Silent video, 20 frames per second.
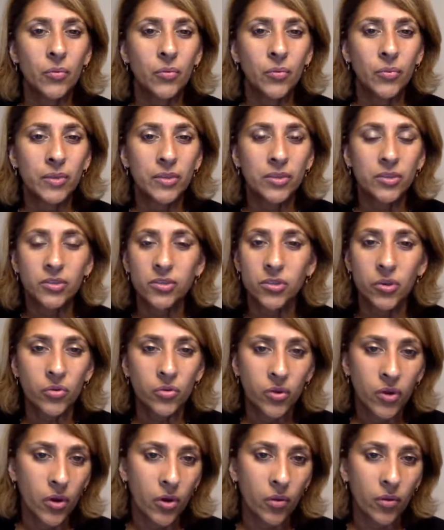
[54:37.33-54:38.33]
We just
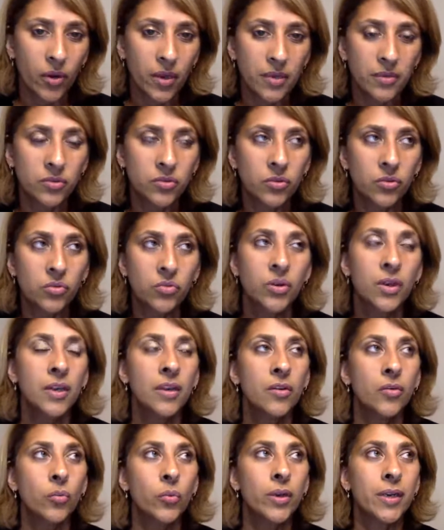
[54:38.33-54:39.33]
don't know. And so
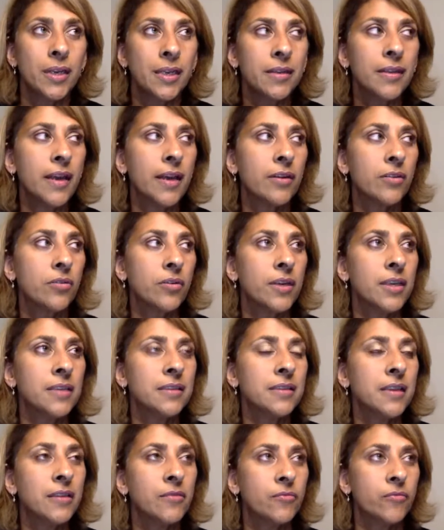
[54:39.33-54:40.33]
we need that
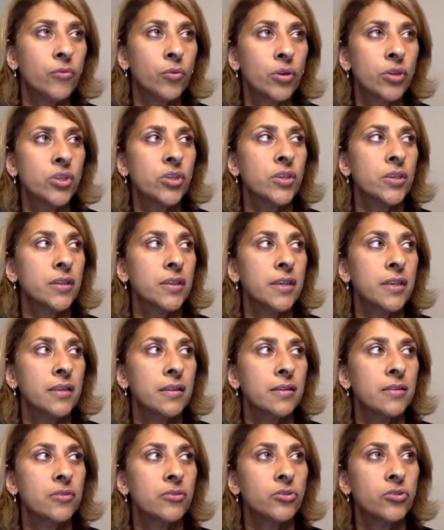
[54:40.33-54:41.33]
grace. Unfortunately,
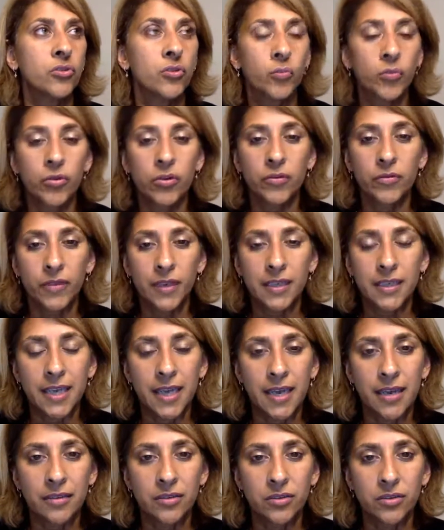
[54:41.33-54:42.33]
there's no perfect
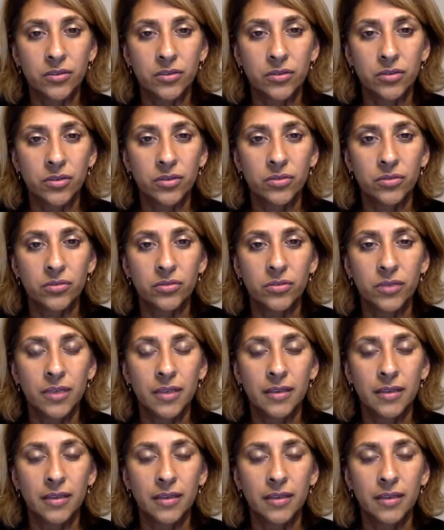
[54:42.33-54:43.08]
answer to